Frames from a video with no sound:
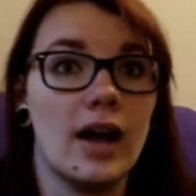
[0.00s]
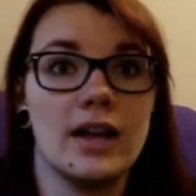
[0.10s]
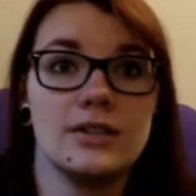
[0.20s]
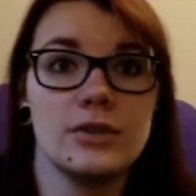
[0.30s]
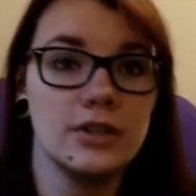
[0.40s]

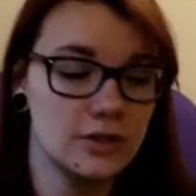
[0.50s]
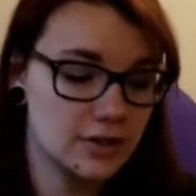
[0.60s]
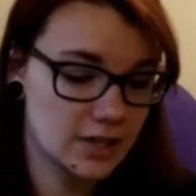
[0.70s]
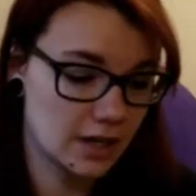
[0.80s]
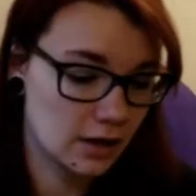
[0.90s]
I don't
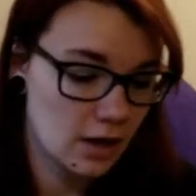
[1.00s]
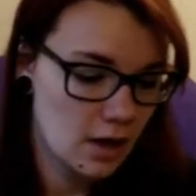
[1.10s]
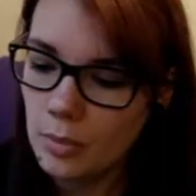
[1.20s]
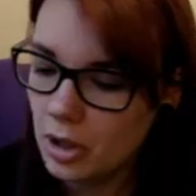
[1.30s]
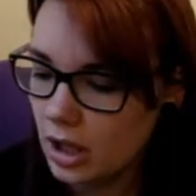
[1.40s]
understand.
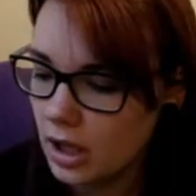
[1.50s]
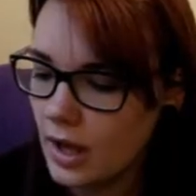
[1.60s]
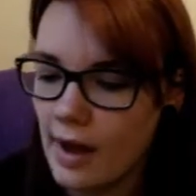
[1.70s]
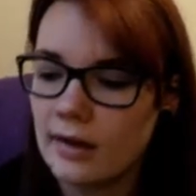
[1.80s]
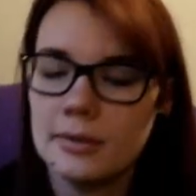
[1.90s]
But
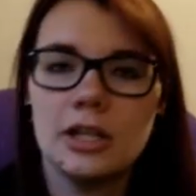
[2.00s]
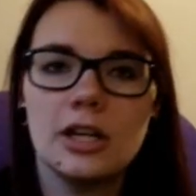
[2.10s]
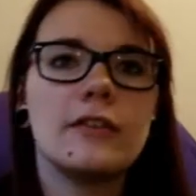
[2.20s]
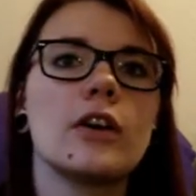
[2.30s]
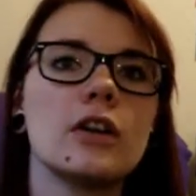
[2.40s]
yeah, I mean,
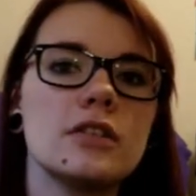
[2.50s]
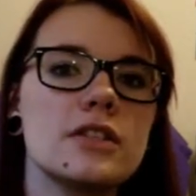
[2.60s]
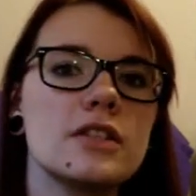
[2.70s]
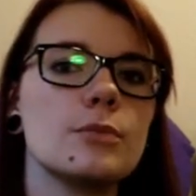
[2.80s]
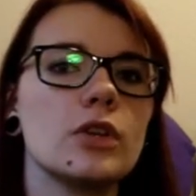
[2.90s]
I've heard
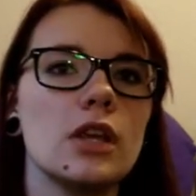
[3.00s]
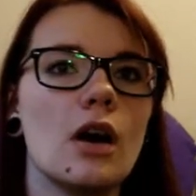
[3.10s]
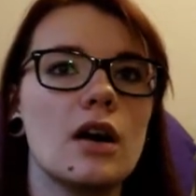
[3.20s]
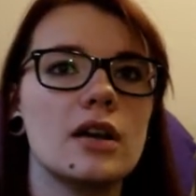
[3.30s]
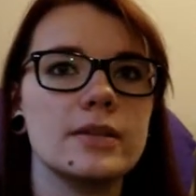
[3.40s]
some really
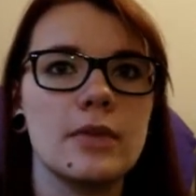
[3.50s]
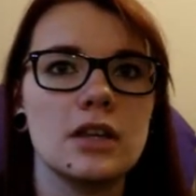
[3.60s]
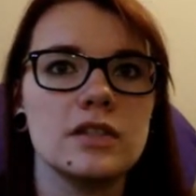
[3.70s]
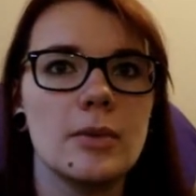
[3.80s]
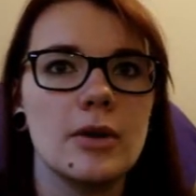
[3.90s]
awesome
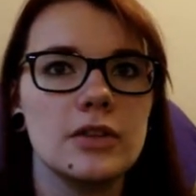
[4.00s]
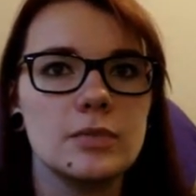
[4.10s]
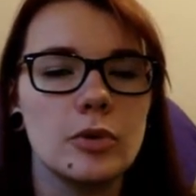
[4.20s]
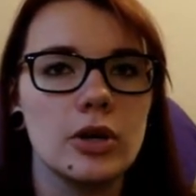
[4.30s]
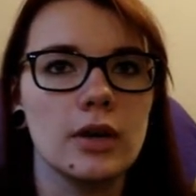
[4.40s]
things about this
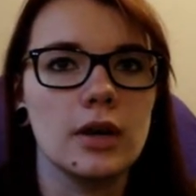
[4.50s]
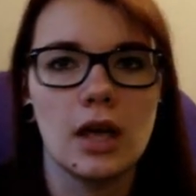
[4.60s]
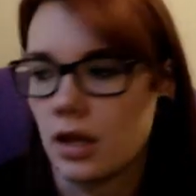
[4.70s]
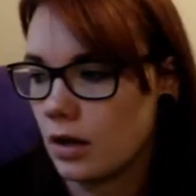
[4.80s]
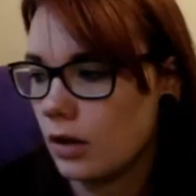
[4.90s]
book,
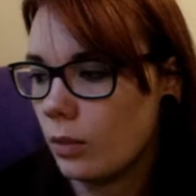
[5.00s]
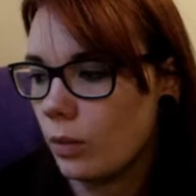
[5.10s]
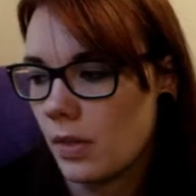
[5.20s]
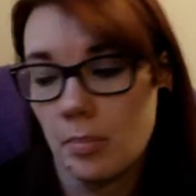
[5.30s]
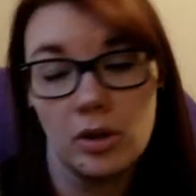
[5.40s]
and it
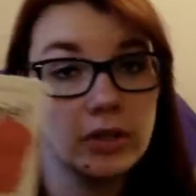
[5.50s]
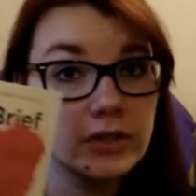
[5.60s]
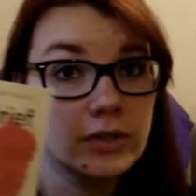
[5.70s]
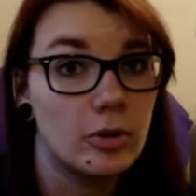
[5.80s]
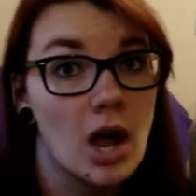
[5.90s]
won the
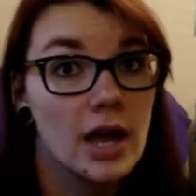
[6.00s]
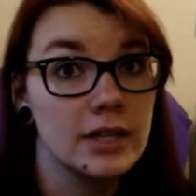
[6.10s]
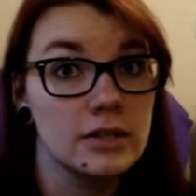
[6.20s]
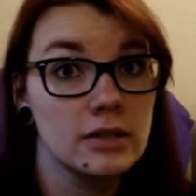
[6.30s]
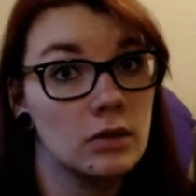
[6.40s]
Pulitzer
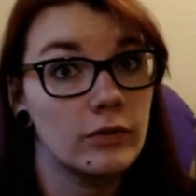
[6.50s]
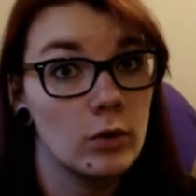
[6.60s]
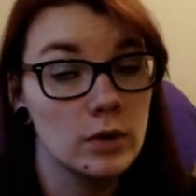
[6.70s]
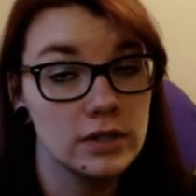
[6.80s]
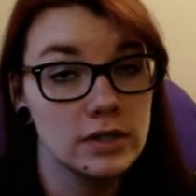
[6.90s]
Prize, so of
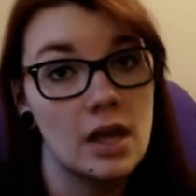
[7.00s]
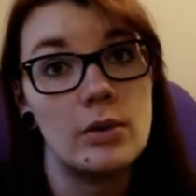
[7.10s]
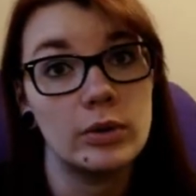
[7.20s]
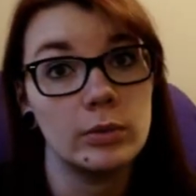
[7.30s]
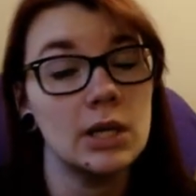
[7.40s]
course I
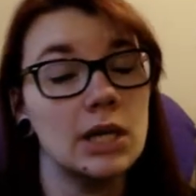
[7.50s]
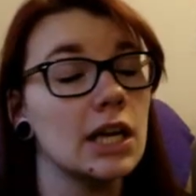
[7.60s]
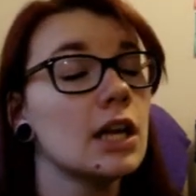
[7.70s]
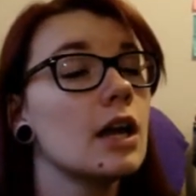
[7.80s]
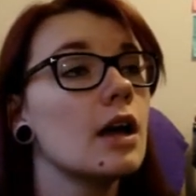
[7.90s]
want to read
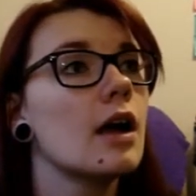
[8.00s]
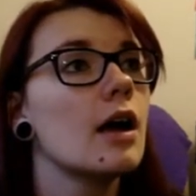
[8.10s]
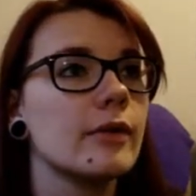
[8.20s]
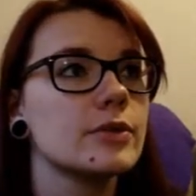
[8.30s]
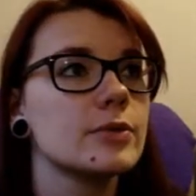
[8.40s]
it.
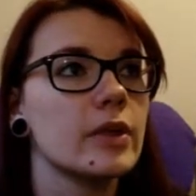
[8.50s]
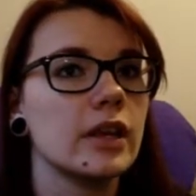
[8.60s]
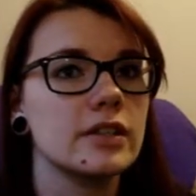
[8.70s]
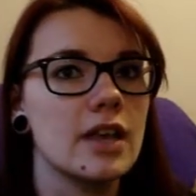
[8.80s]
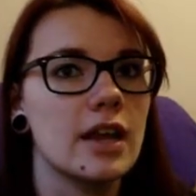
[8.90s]
I was really
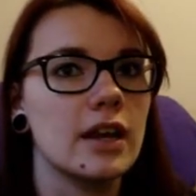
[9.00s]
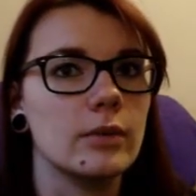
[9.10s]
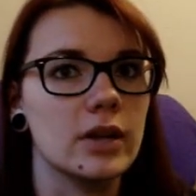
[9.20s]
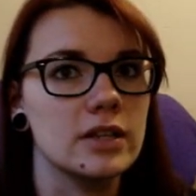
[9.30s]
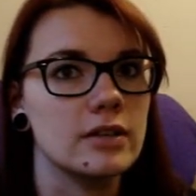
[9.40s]
excited
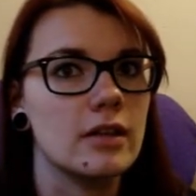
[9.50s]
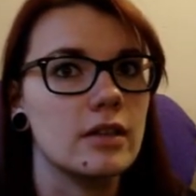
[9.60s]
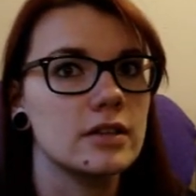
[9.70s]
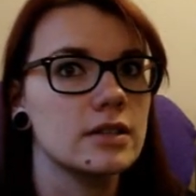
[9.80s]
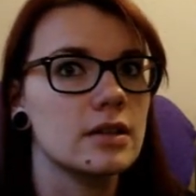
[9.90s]
when I saw
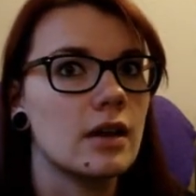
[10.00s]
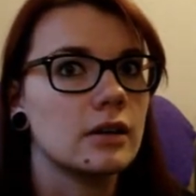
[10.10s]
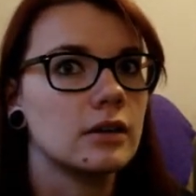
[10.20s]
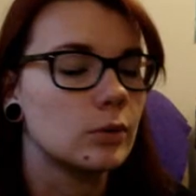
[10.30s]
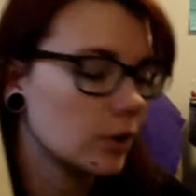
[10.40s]
this
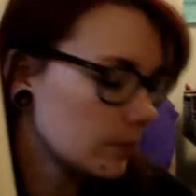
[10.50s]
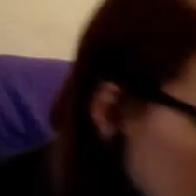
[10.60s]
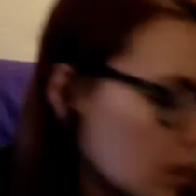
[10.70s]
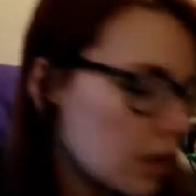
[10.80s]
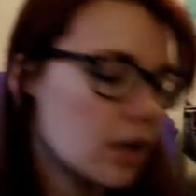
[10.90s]
at Goodwill.
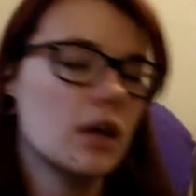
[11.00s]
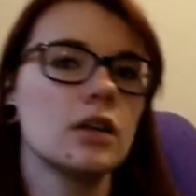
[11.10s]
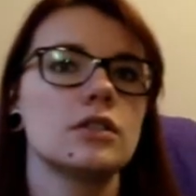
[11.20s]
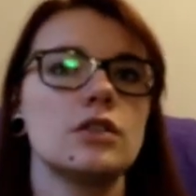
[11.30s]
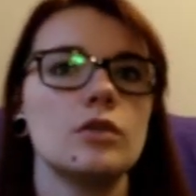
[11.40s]
I
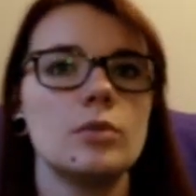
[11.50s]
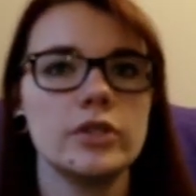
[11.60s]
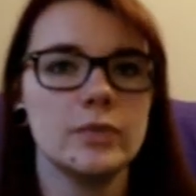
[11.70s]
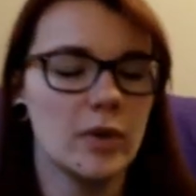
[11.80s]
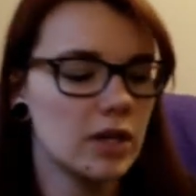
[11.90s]
got two
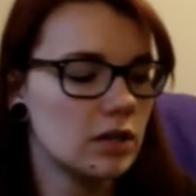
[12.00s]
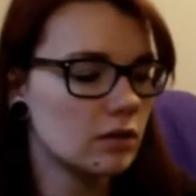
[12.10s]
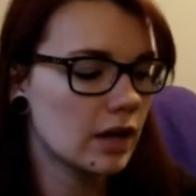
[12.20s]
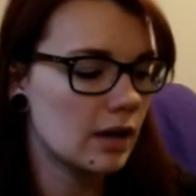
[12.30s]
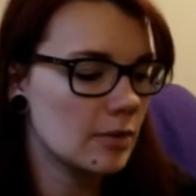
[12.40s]
books by
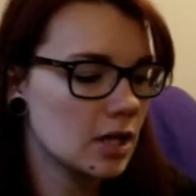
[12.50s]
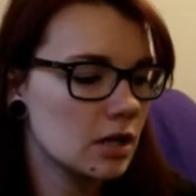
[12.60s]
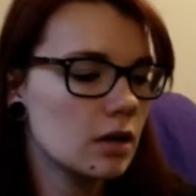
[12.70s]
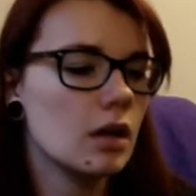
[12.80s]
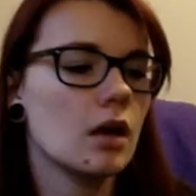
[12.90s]
Neil
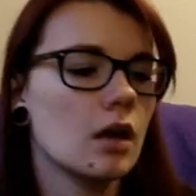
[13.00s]
Gaiman,